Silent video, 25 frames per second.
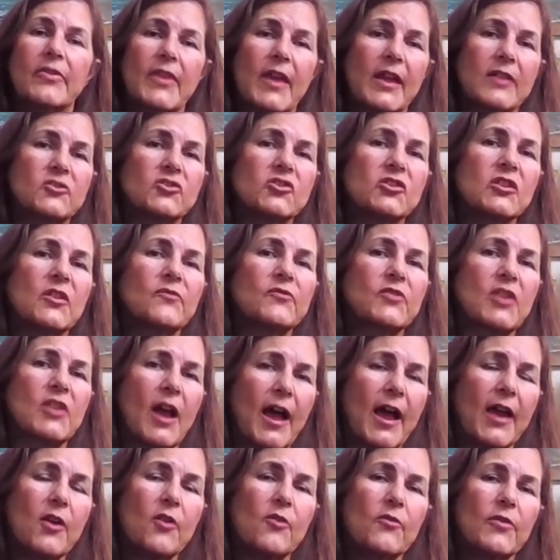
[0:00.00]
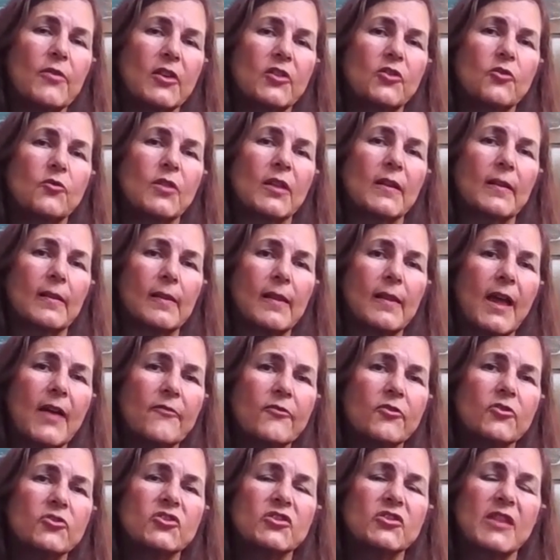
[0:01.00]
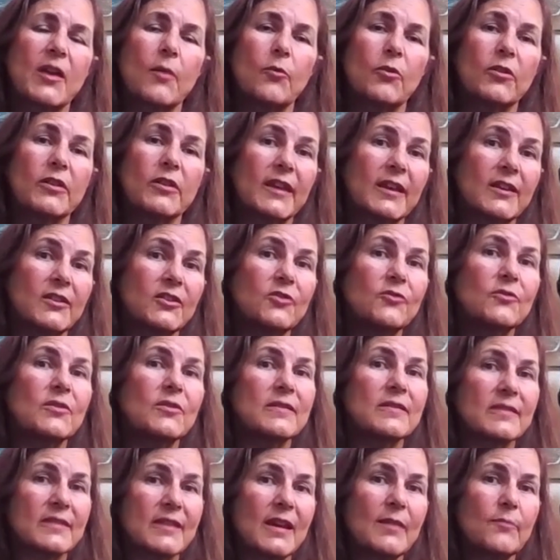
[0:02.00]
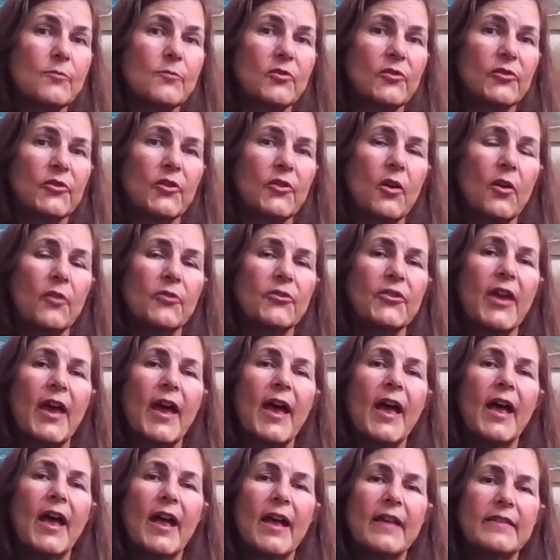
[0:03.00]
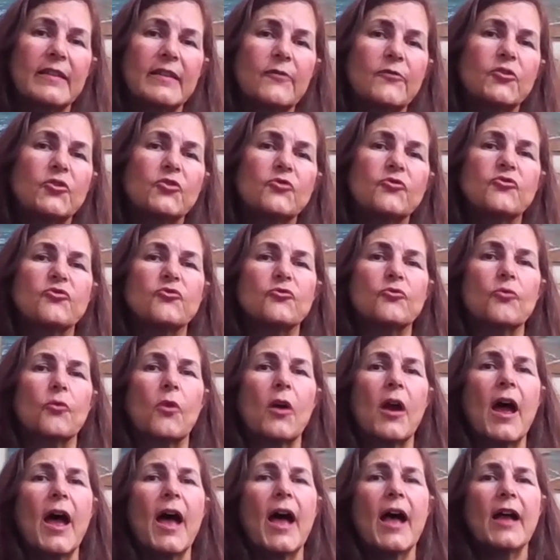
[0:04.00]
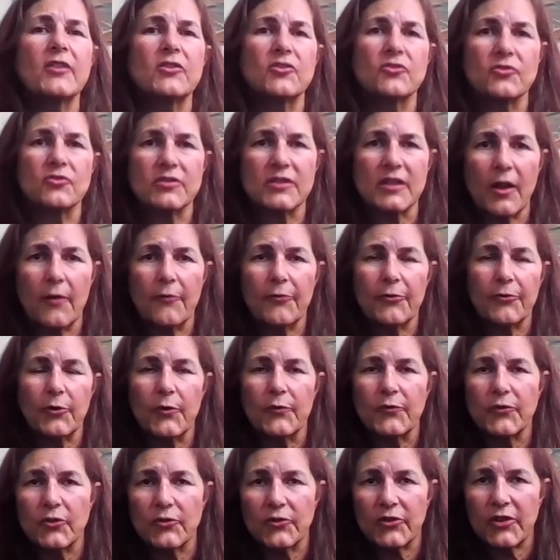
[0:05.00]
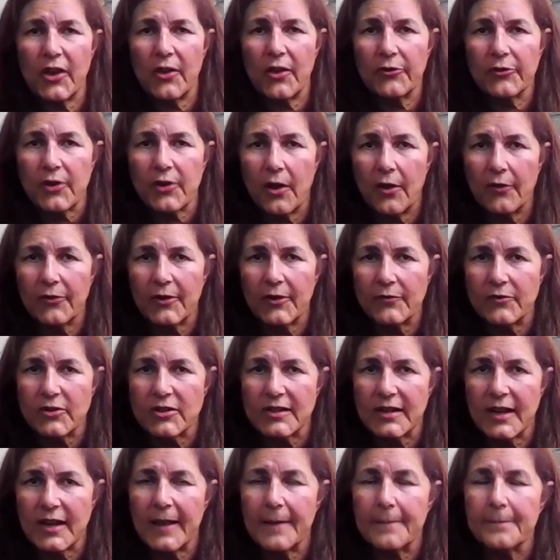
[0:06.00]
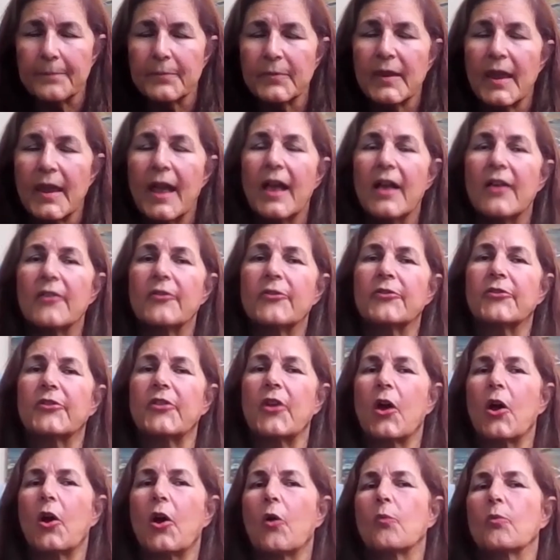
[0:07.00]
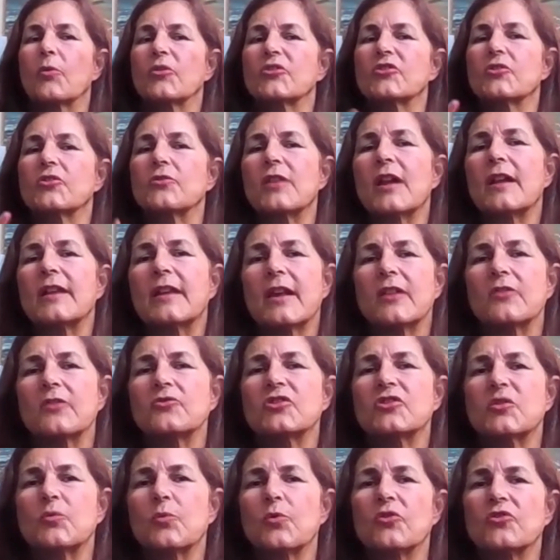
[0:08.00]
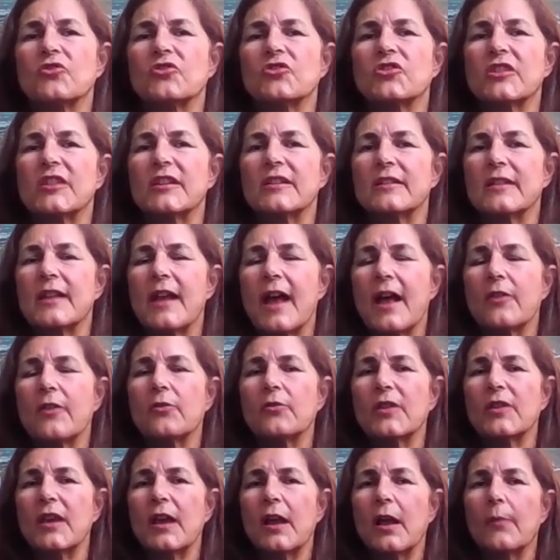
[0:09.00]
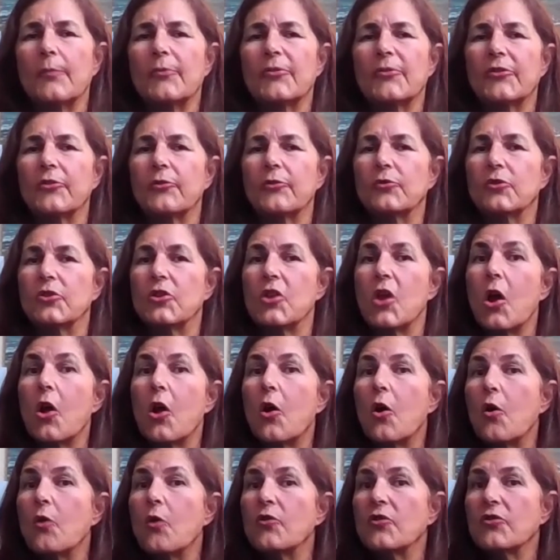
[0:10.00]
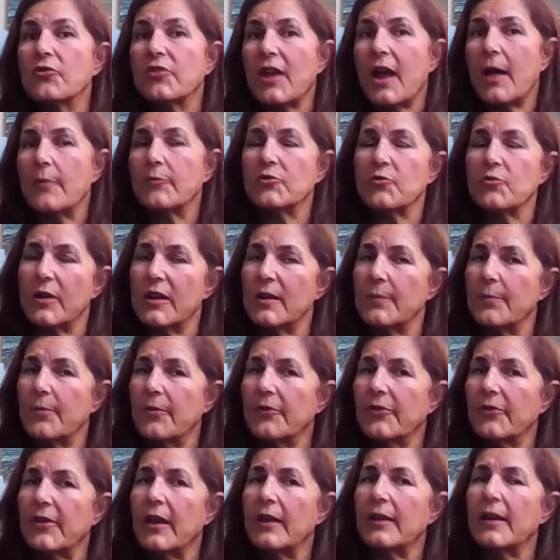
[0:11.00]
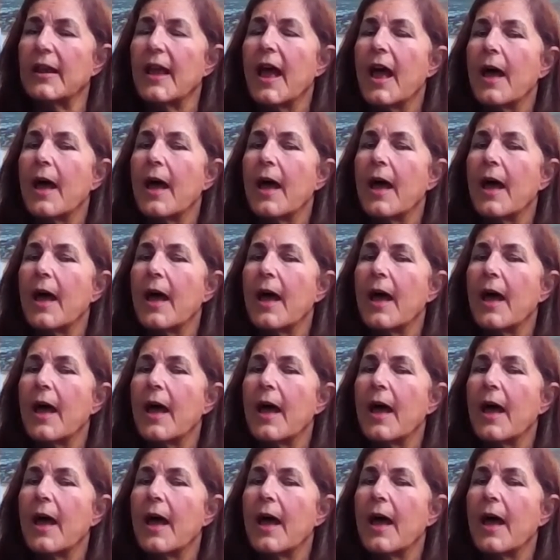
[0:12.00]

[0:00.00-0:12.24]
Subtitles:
that shift higher that you can leverage that will get you the same results as if you dragged yourself through a few sales calls every day. So return on energy worksheet not only helps you know your top 20%,